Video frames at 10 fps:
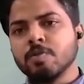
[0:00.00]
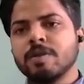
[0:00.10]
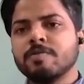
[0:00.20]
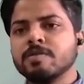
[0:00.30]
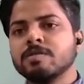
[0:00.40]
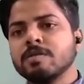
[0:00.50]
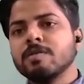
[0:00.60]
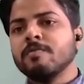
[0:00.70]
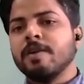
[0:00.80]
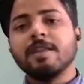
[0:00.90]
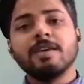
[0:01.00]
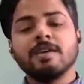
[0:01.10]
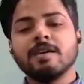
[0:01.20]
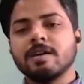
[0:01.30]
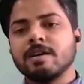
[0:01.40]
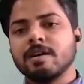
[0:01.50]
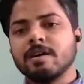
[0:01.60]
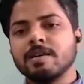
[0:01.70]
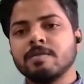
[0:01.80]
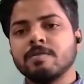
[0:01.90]
to it was very
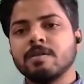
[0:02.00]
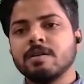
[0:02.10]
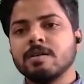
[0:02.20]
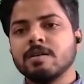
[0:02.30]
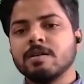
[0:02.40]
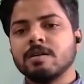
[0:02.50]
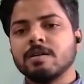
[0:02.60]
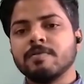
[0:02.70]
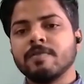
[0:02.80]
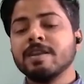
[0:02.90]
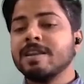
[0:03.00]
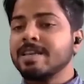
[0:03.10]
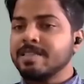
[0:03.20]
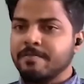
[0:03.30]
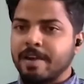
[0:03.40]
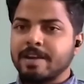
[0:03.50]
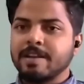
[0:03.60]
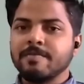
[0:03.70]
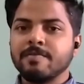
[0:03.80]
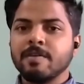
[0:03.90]
very less
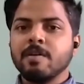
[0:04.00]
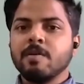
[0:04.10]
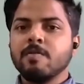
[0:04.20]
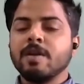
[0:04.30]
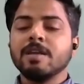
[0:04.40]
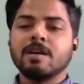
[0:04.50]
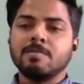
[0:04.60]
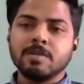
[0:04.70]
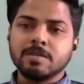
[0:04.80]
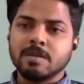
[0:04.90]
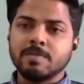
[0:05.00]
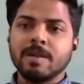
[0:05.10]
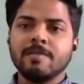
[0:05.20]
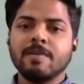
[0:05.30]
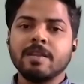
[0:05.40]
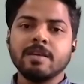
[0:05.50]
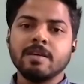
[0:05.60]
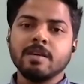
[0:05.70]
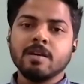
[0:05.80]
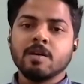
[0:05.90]
effective, very cumbersome, and
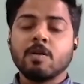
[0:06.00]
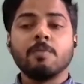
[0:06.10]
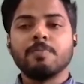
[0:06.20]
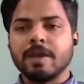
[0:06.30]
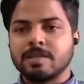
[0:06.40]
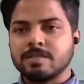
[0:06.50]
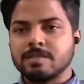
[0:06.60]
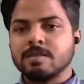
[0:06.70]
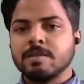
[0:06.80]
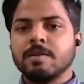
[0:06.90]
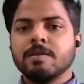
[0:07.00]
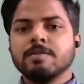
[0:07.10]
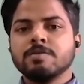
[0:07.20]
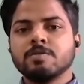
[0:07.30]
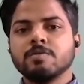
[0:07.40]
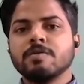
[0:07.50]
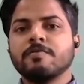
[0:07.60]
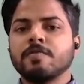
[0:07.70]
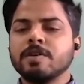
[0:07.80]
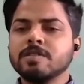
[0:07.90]
very complex. So the
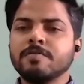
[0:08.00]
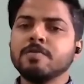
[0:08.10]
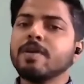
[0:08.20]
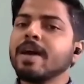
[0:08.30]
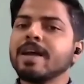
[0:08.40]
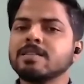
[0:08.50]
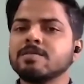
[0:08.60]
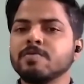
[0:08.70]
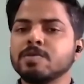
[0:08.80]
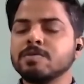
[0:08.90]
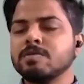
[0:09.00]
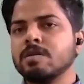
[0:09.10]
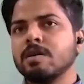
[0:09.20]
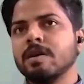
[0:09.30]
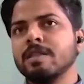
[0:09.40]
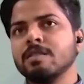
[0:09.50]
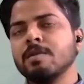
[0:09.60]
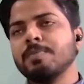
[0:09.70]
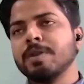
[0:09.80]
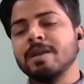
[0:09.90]
first few acts, which was in
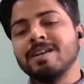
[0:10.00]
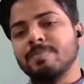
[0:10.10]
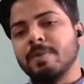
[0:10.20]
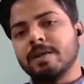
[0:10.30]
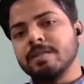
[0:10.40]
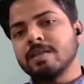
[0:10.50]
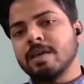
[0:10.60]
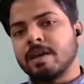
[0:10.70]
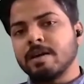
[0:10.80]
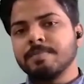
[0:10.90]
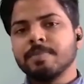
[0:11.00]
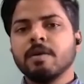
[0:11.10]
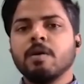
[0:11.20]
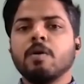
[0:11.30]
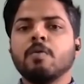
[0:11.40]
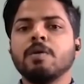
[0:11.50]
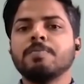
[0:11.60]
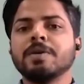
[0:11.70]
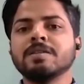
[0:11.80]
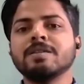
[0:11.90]
the pre-independence era, were
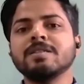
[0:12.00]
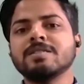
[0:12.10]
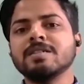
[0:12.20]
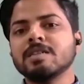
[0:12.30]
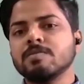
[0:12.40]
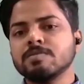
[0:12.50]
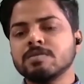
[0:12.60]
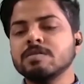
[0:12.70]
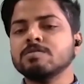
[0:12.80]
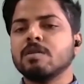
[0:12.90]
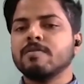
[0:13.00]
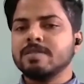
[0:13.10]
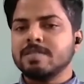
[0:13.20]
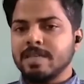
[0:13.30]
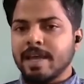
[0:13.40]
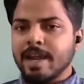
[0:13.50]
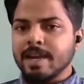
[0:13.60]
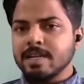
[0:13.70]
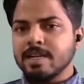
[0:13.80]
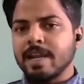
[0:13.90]
Presidency Towns Insolvency
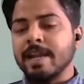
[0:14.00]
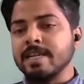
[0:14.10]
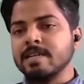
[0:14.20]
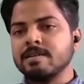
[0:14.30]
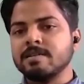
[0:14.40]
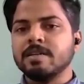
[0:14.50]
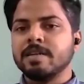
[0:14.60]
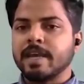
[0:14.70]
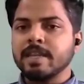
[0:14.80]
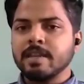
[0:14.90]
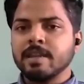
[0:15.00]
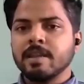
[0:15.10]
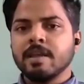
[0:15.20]
Act 1909